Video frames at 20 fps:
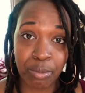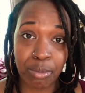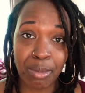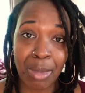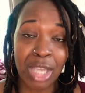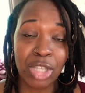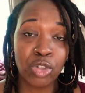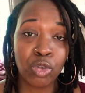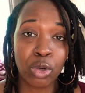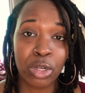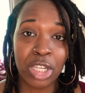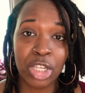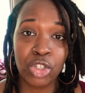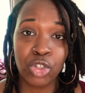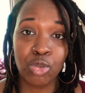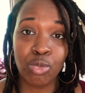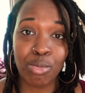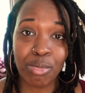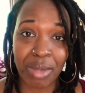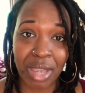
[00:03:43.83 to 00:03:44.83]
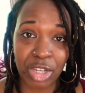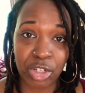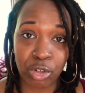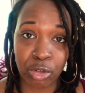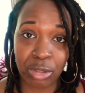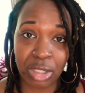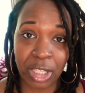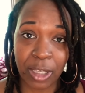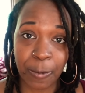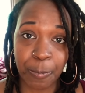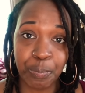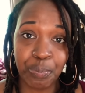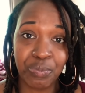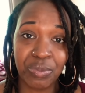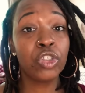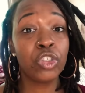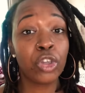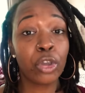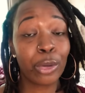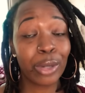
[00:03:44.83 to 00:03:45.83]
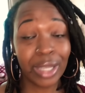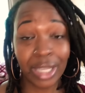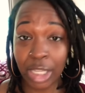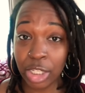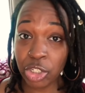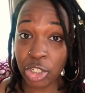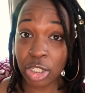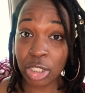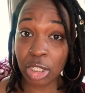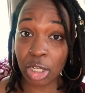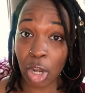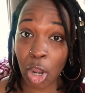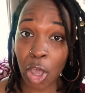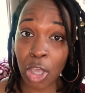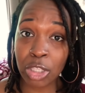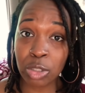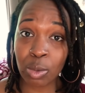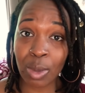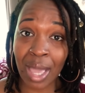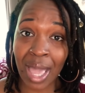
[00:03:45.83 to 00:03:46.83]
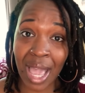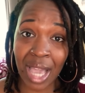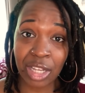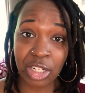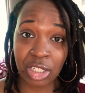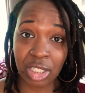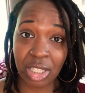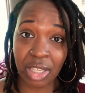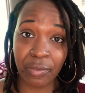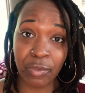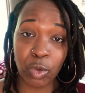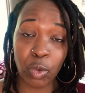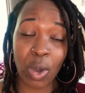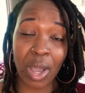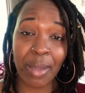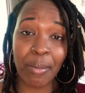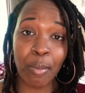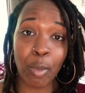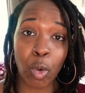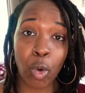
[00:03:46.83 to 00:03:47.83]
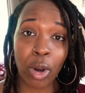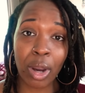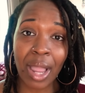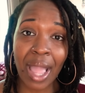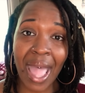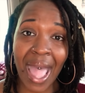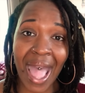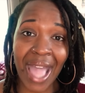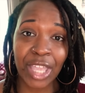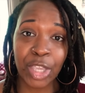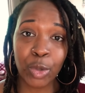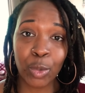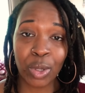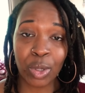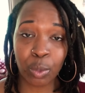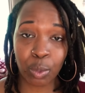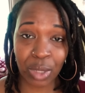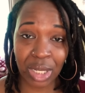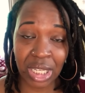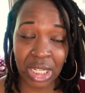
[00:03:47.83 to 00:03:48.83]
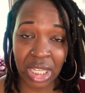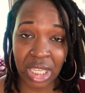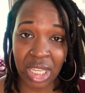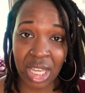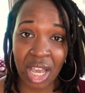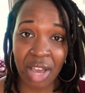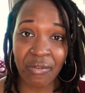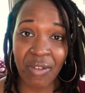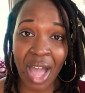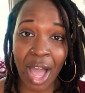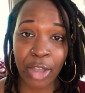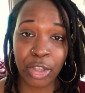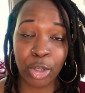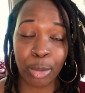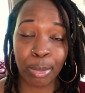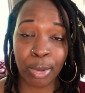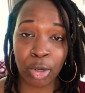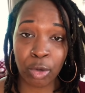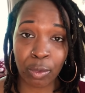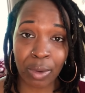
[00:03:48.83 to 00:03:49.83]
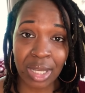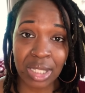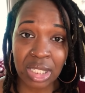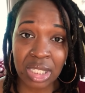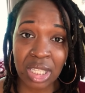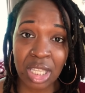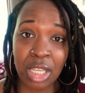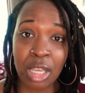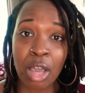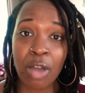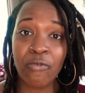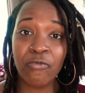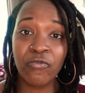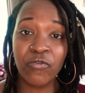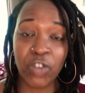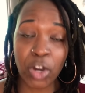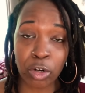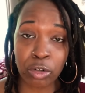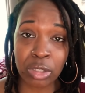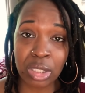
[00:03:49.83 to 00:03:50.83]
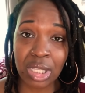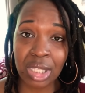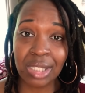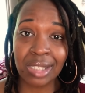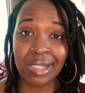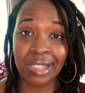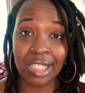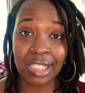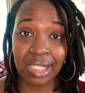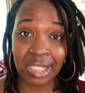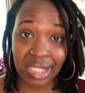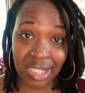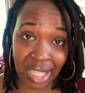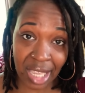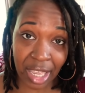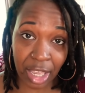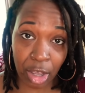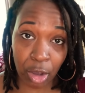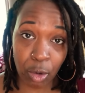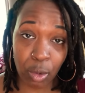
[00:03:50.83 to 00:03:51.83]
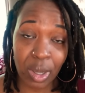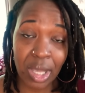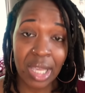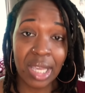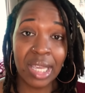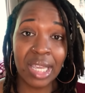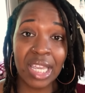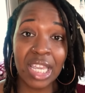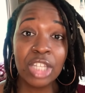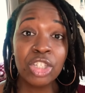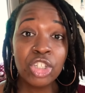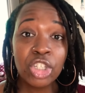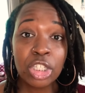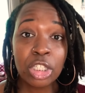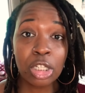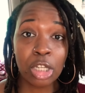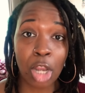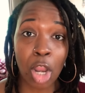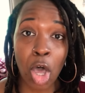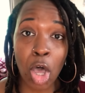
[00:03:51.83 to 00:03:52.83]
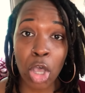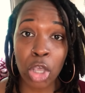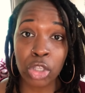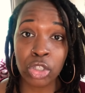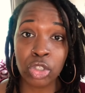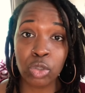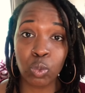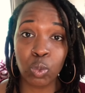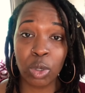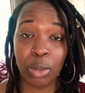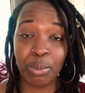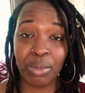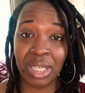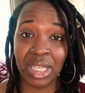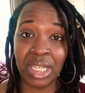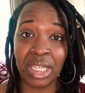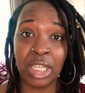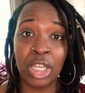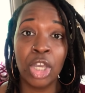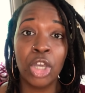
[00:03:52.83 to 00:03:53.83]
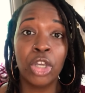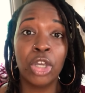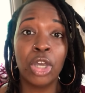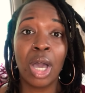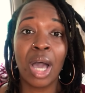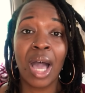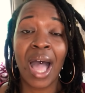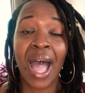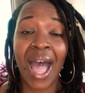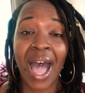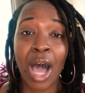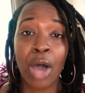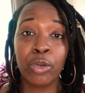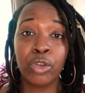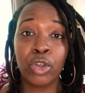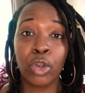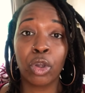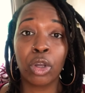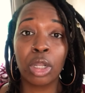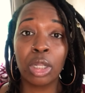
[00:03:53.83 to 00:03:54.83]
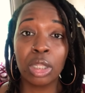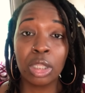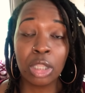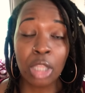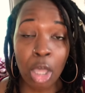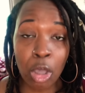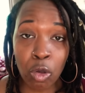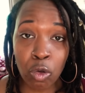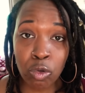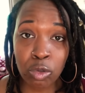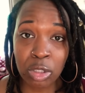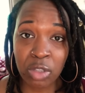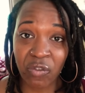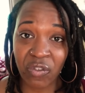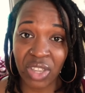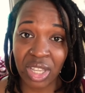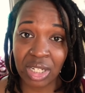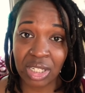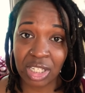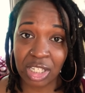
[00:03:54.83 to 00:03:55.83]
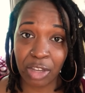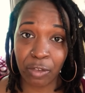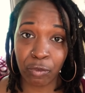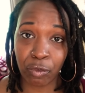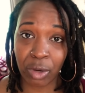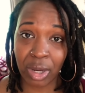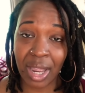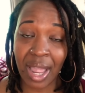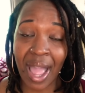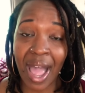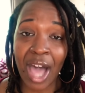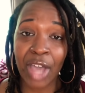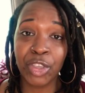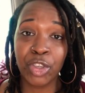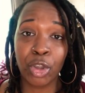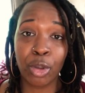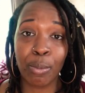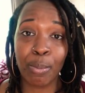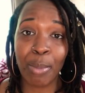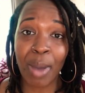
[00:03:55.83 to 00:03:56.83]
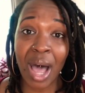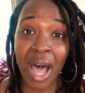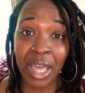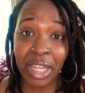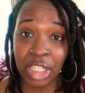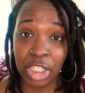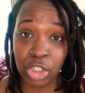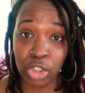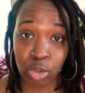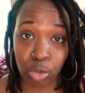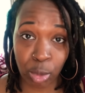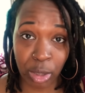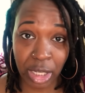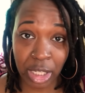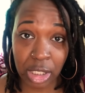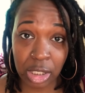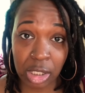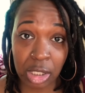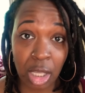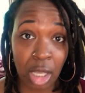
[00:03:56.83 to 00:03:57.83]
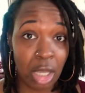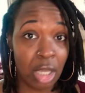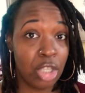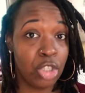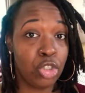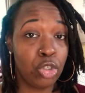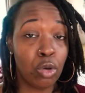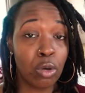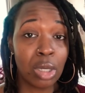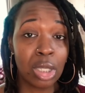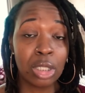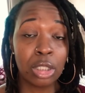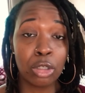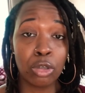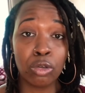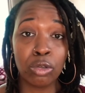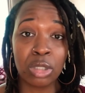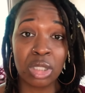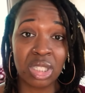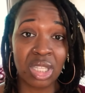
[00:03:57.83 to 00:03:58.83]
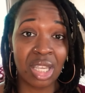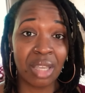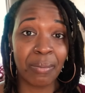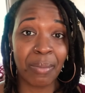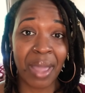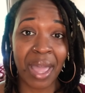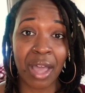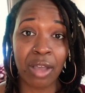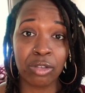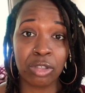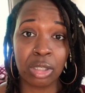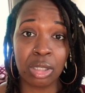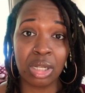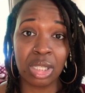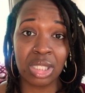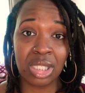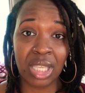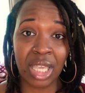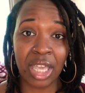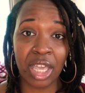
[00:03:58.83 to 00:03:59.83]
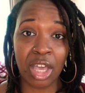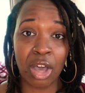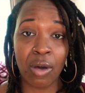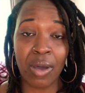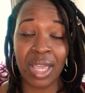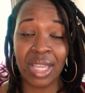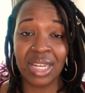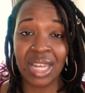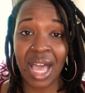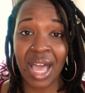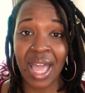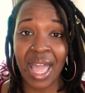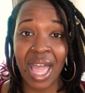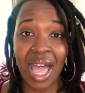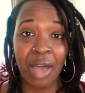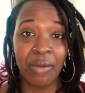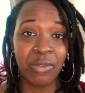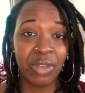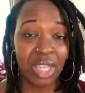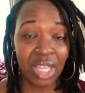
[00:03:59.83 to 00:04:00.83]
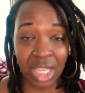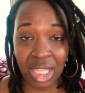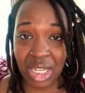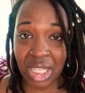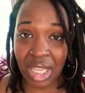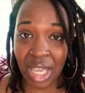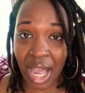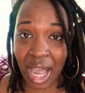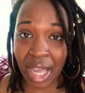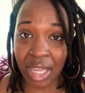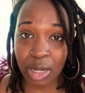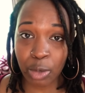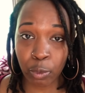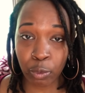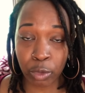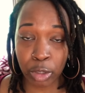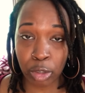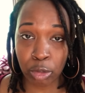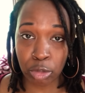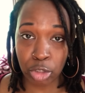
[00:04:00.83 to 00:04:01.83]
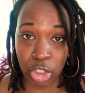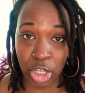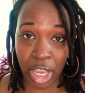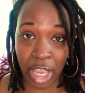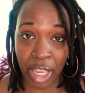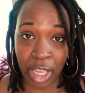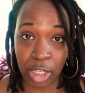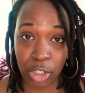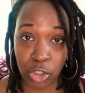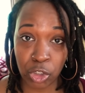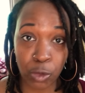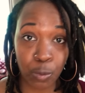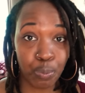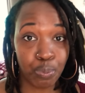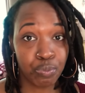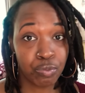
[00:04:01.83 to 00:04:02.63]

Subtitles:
Make sure that you measure them. Your inches lost will actually give you a more accurate reading of how you're progressing versus the scale. Inches lost will be how your clothes fit different, how your body shrinks. You could lose 10 pounds on the scale and not have any kind of real change.